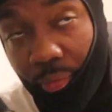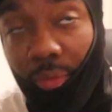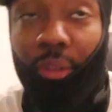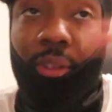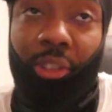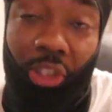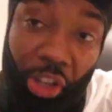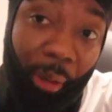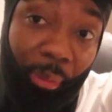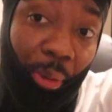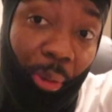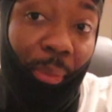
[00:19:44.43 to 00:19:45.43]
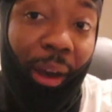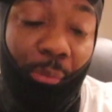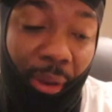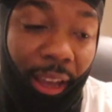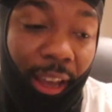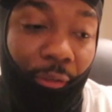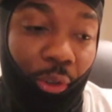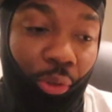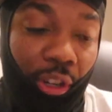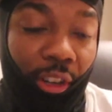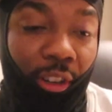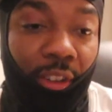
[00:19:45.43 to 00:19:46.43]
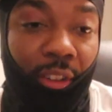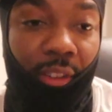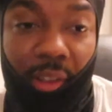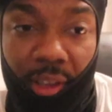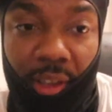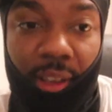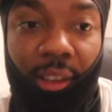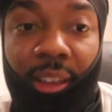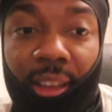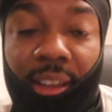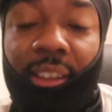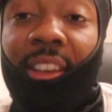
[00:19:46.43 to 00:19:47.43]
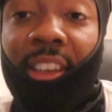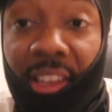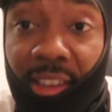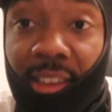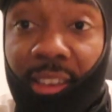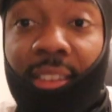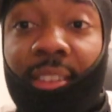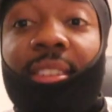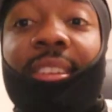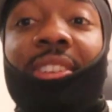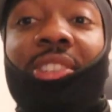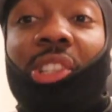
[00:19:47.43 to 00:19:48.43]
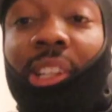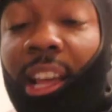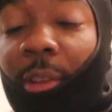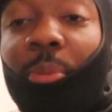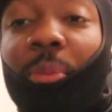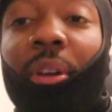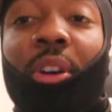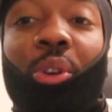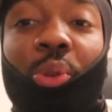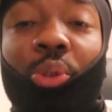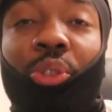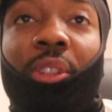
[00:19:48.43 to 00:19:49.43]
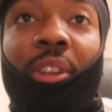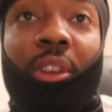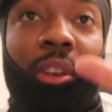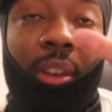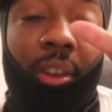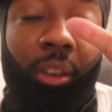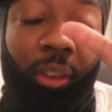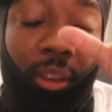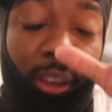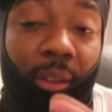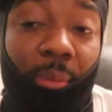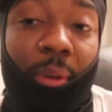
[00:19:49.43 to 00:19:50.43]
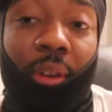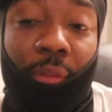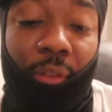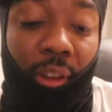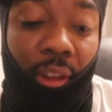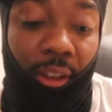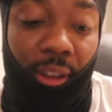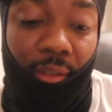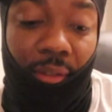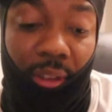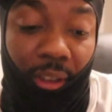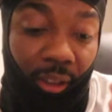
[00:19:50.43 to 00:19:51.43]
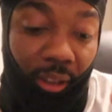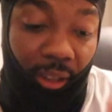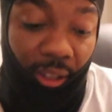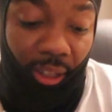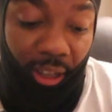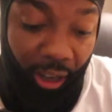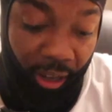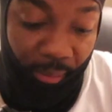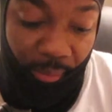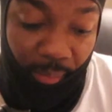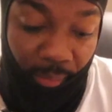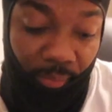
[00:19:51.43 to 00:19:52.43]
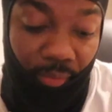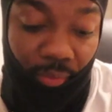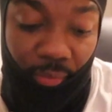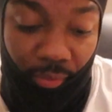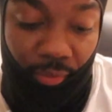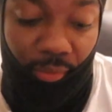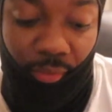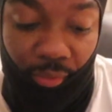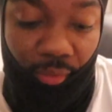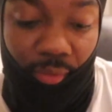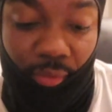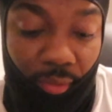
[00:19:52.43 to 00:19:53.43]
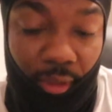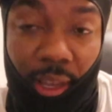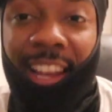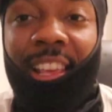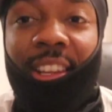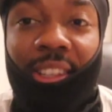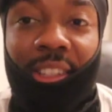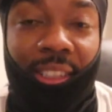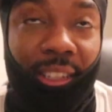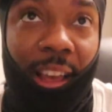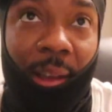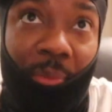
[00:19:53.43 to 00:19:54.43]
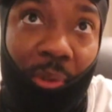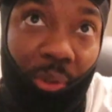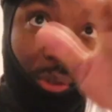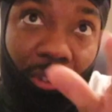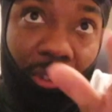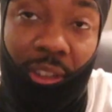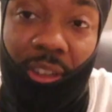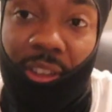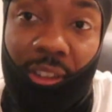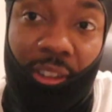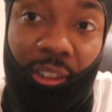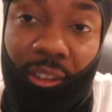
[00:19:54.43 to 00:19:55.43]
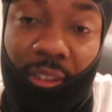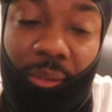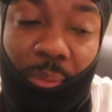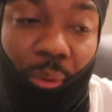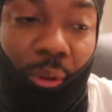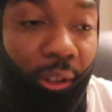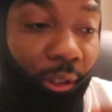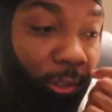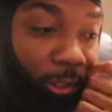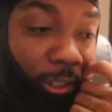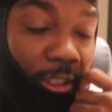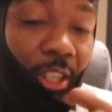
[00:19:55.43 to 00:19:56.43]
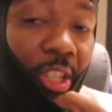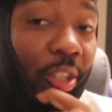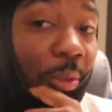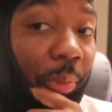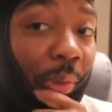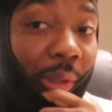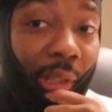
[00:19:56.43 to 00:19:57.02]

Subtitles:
Slap the bottom half on there, then slap them hoes in the motherfucking oven. Cut him, and then just slap them on in the oven, bro. Just a little bit.